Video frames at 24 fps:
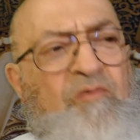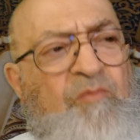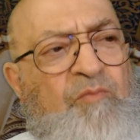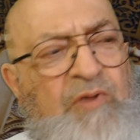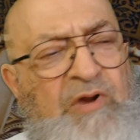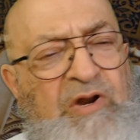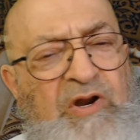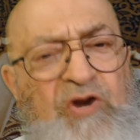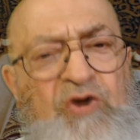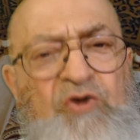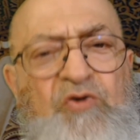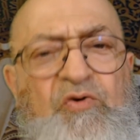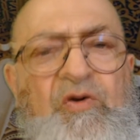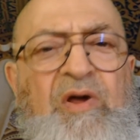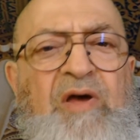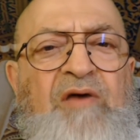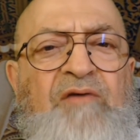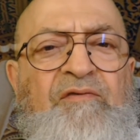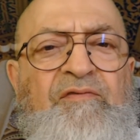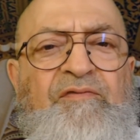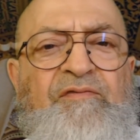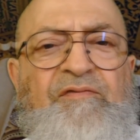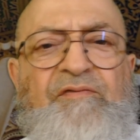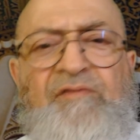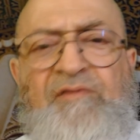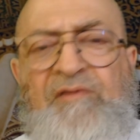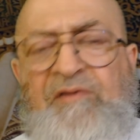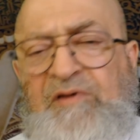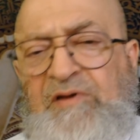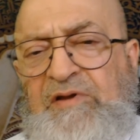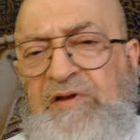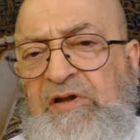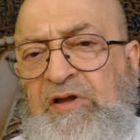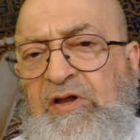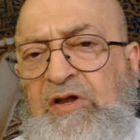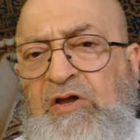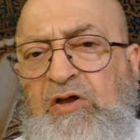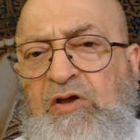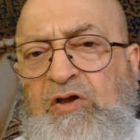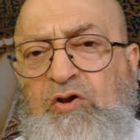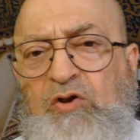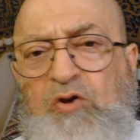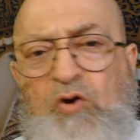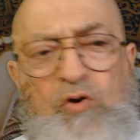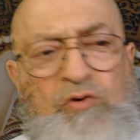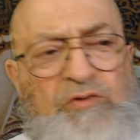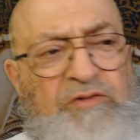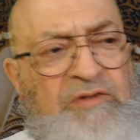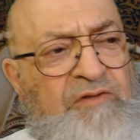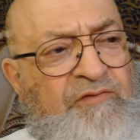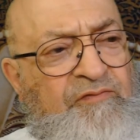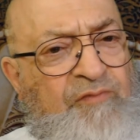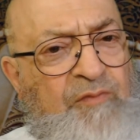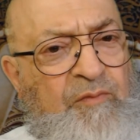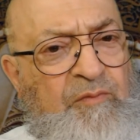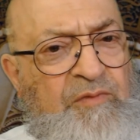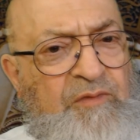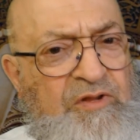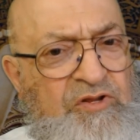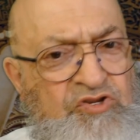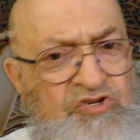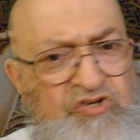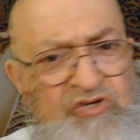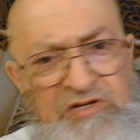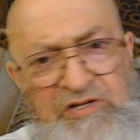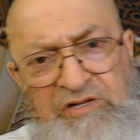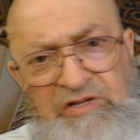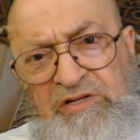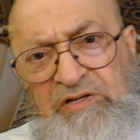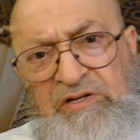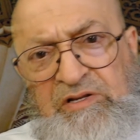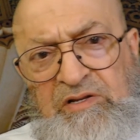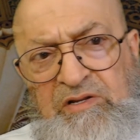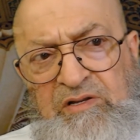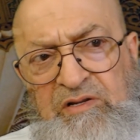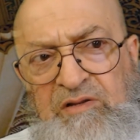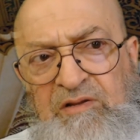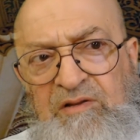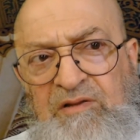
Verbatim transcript: paragraph, quoted from the jinn.